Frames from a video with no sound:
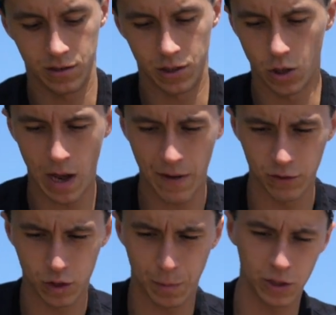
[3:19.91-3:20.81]
You don't have to
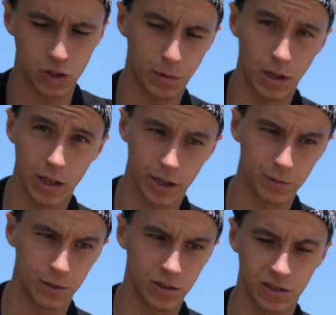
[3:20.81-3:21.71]
use spacers, but I like
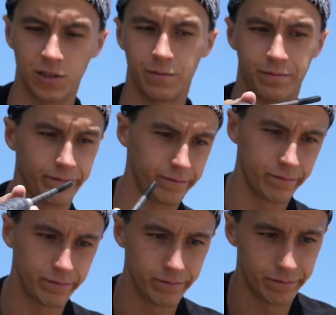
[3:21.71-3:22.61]
them because you
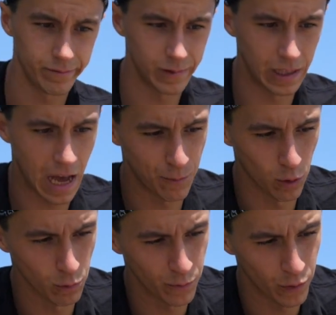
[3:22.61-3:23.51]
have
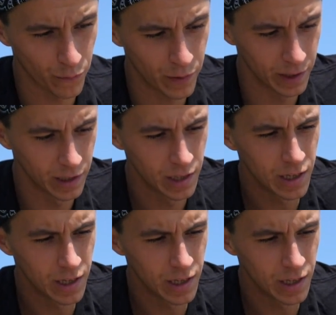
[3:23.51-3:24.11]
more room for your feet.